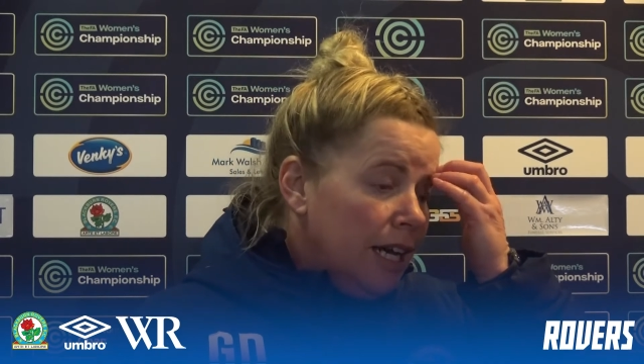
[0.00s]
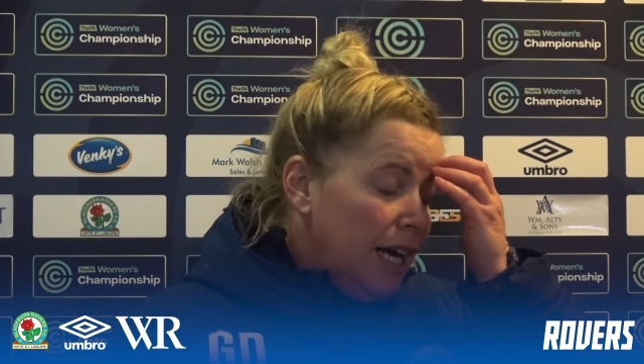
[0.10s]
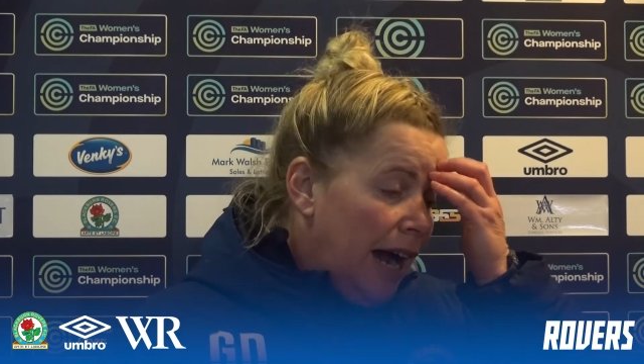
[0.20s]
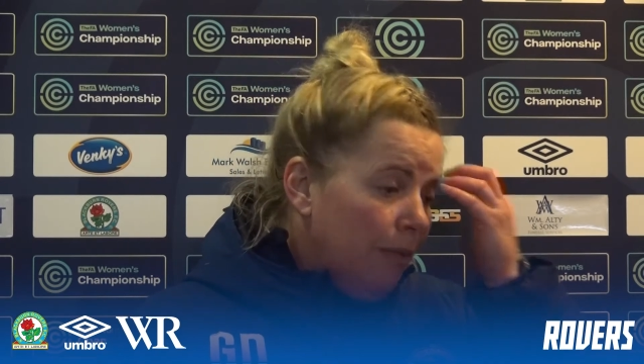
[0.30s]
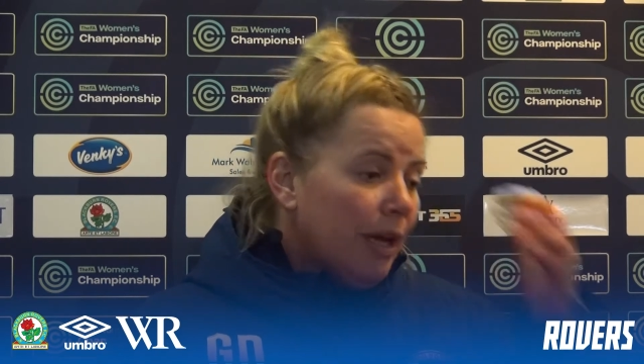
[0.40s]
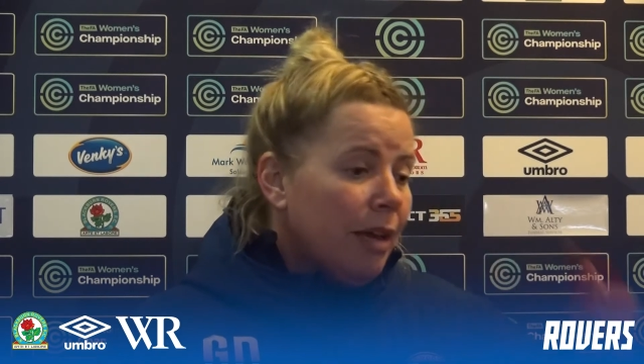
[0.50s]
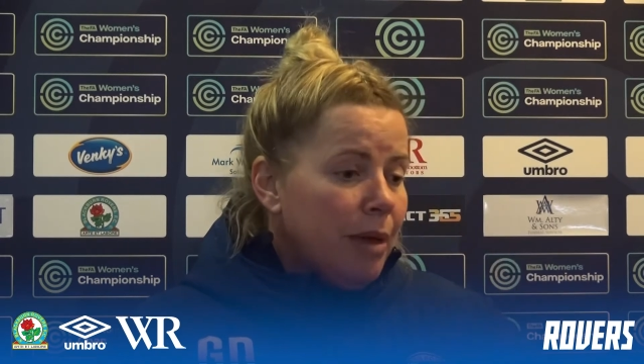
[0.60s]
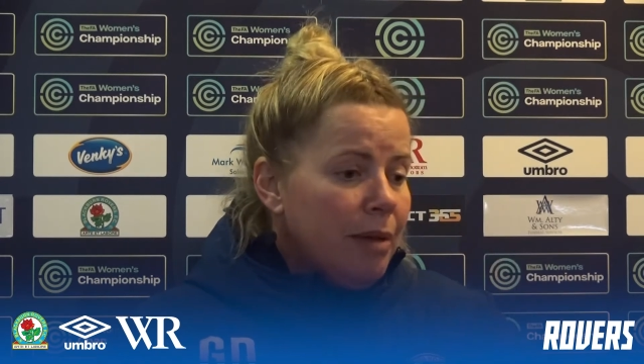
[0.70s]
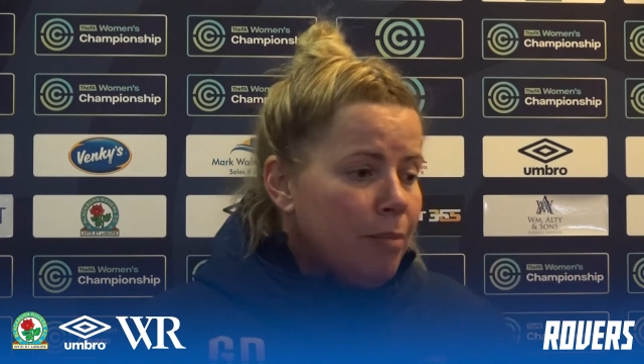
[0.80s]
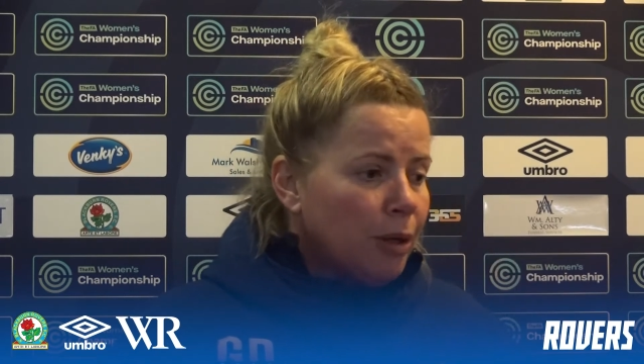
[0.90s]
how we're
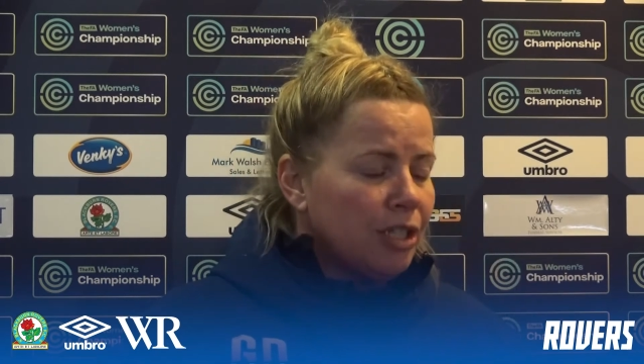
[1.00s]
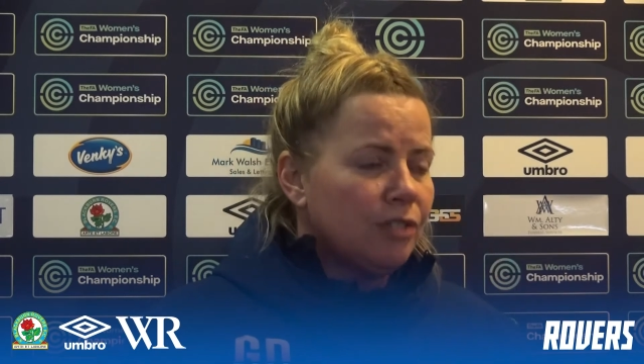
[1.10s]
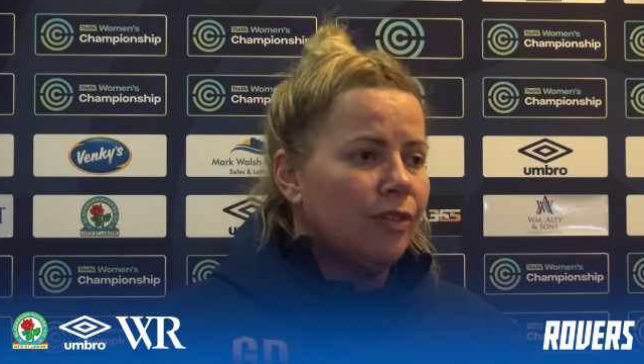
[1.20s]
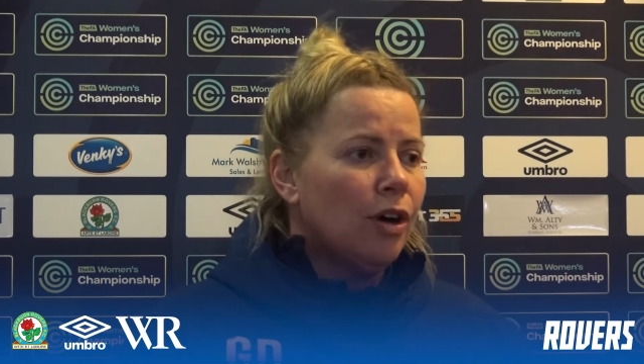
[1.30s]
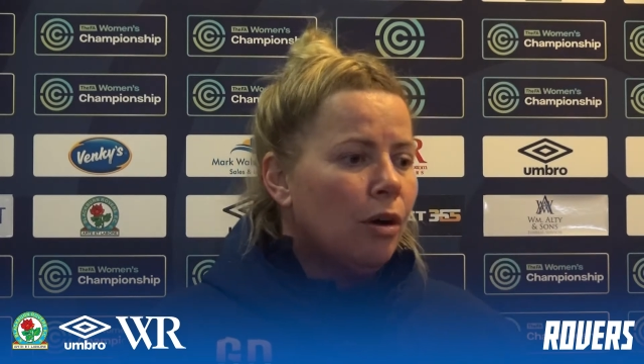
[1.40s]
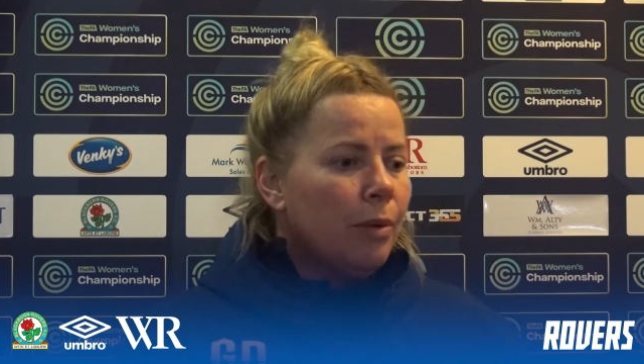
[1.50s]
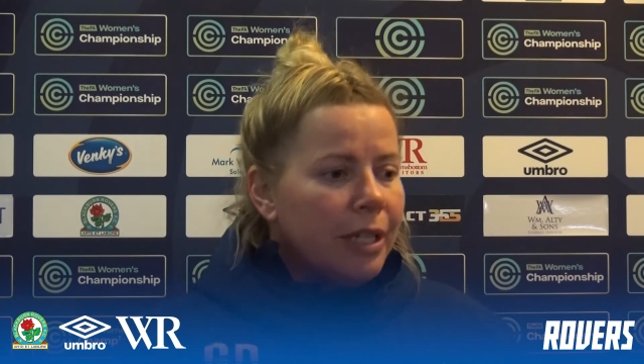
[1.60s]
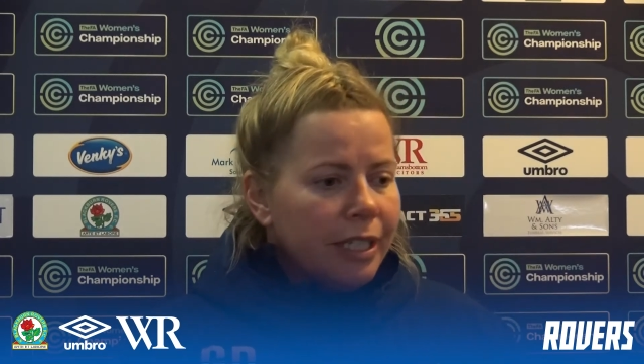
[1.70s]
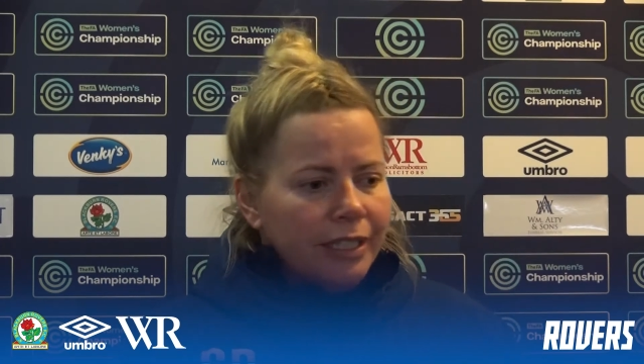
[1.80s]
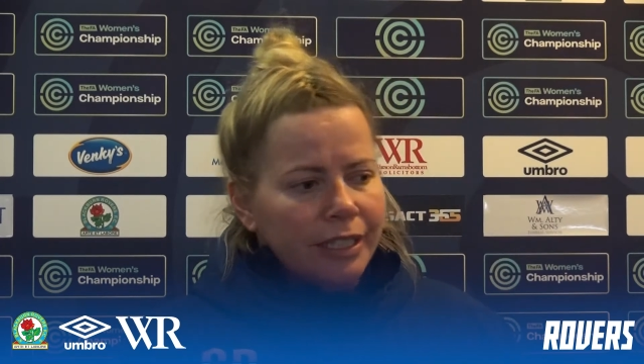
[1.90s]
committing bodies
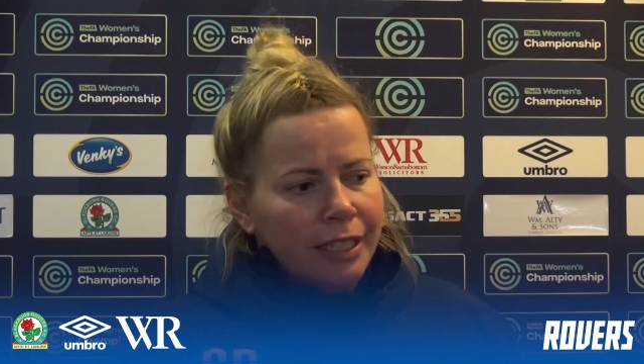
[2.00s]
forward, and